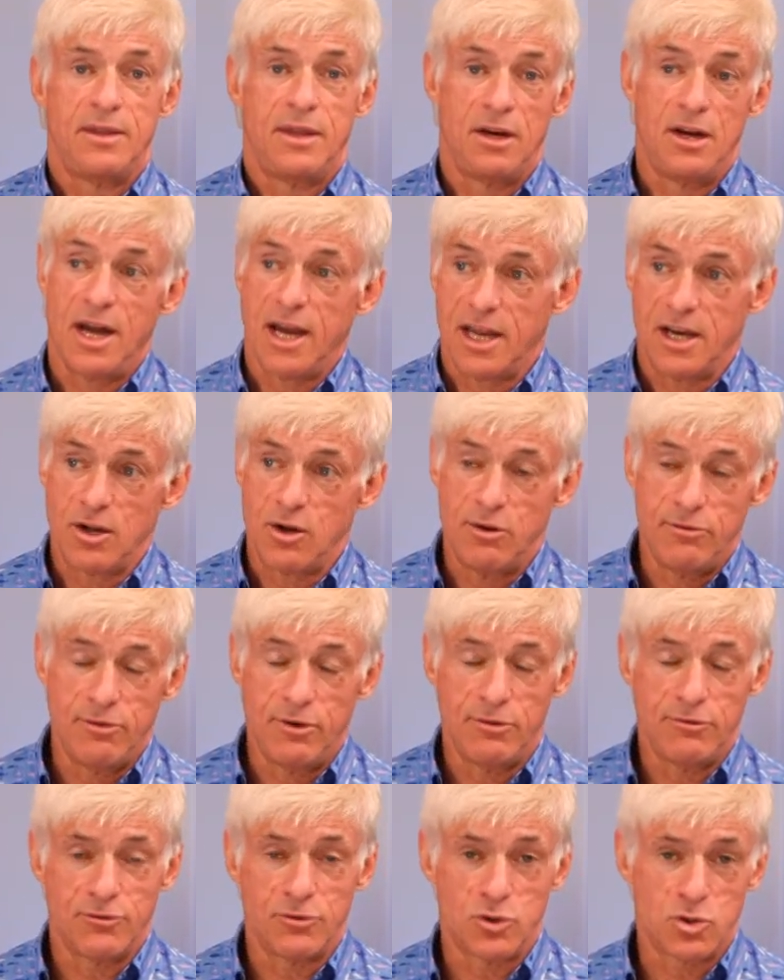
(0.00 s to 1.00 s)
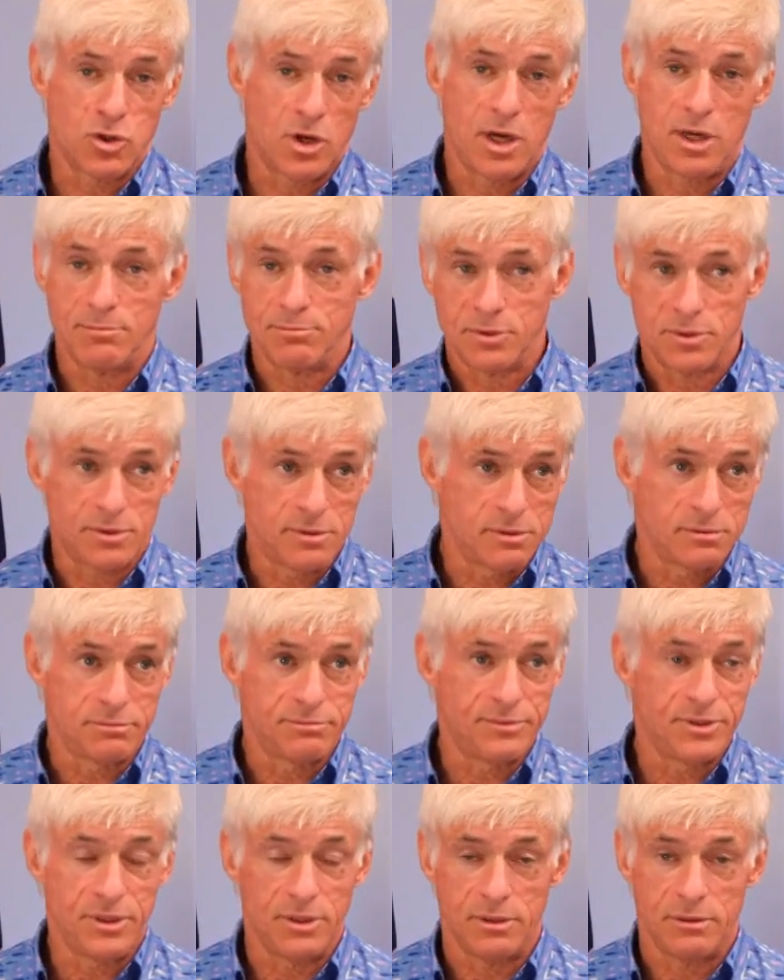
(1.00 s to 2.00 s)
They're not going to go vote for Trump or
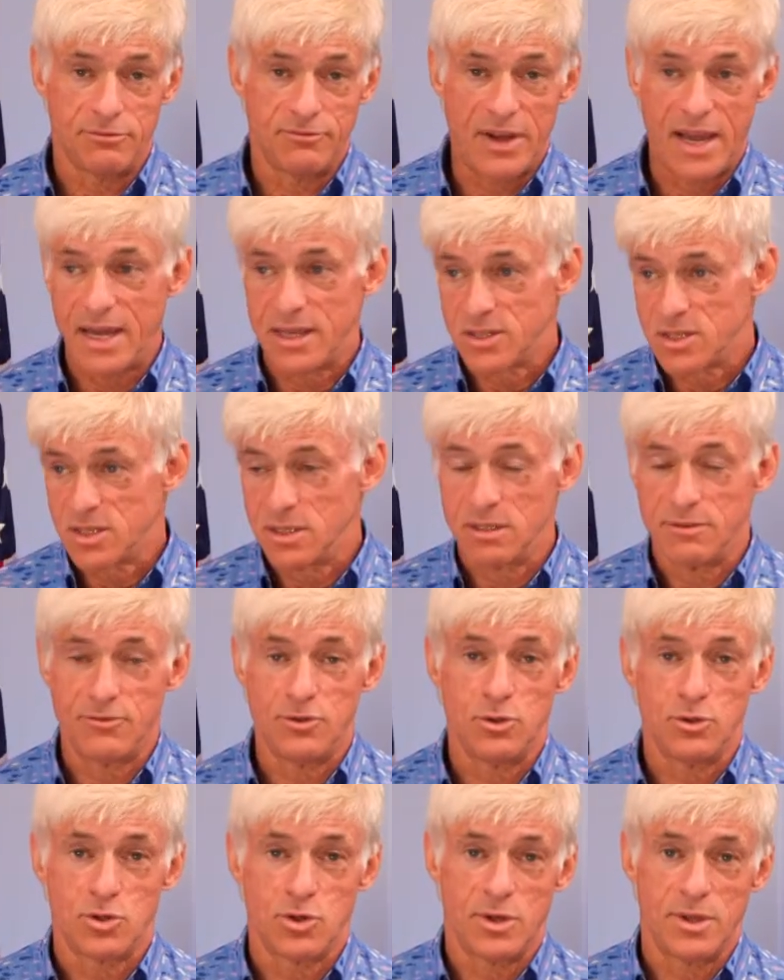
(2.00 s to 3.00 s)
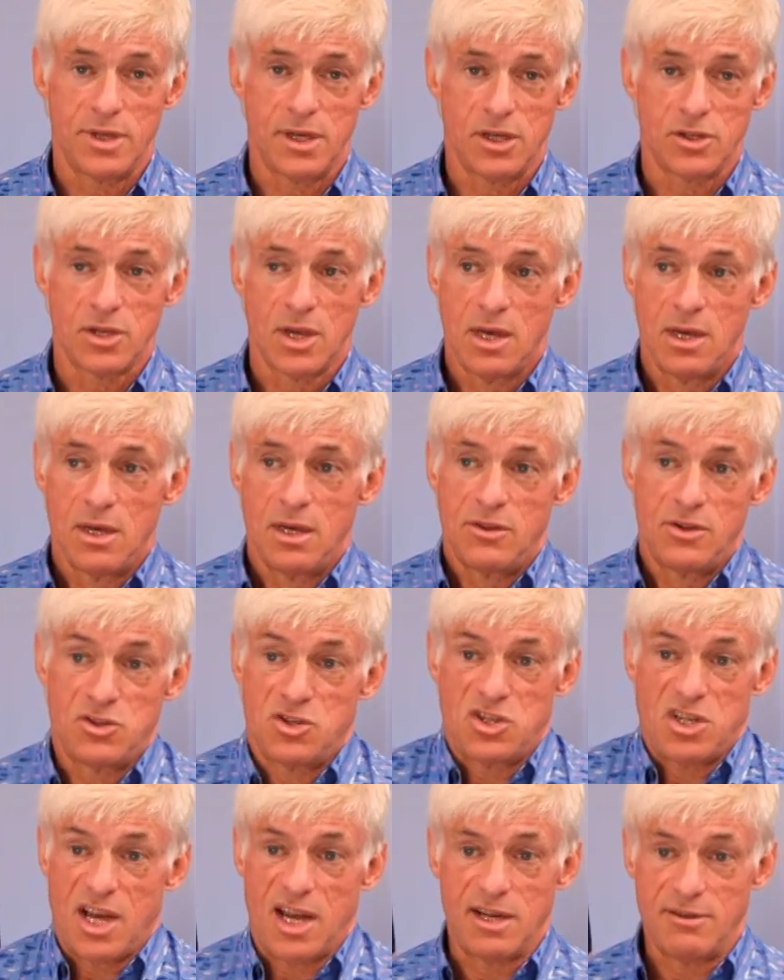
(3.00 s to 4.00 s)
Vance in the future or anything else. They're
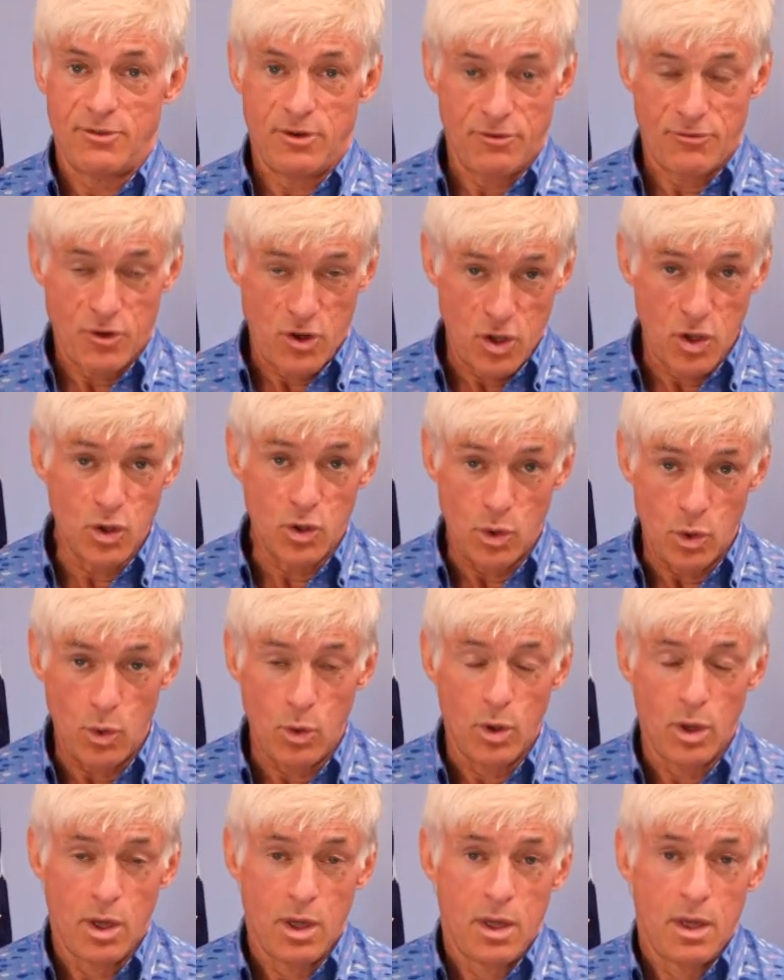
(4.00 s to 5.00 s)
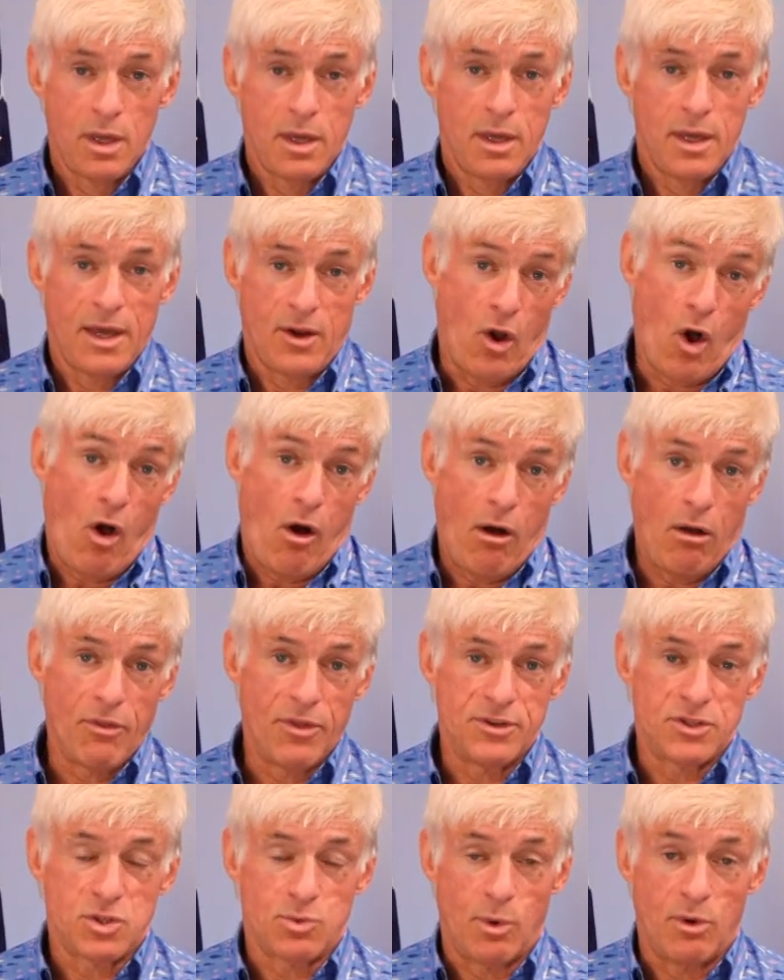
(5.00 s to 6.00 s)
just not going to vote for you at all.
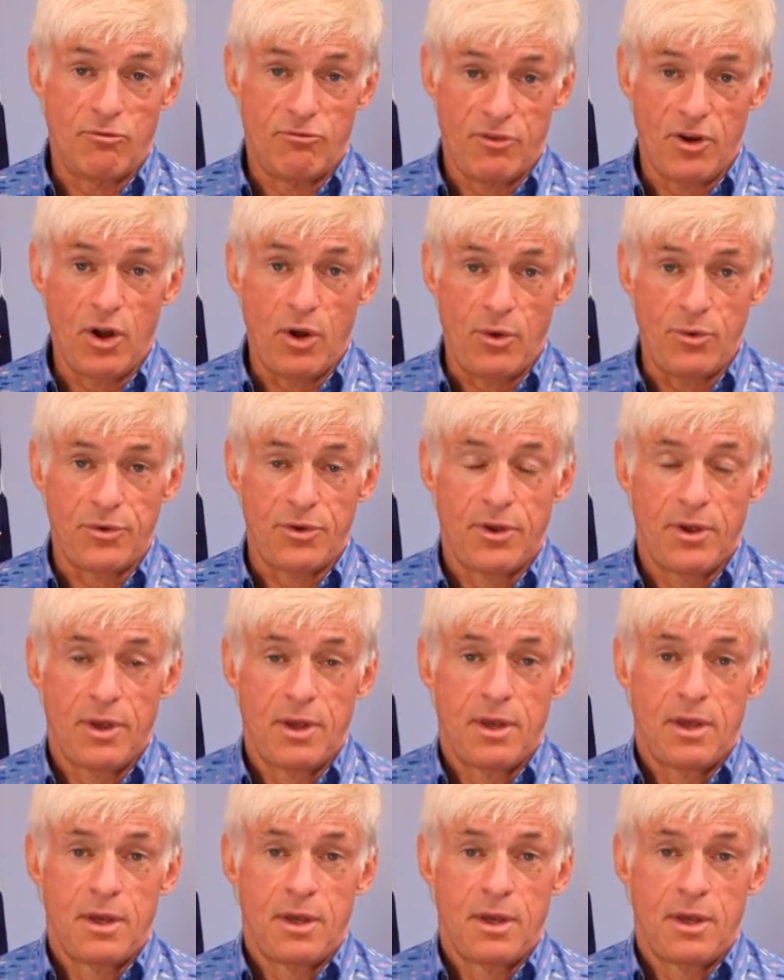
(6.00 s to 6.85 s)
They just won't vote.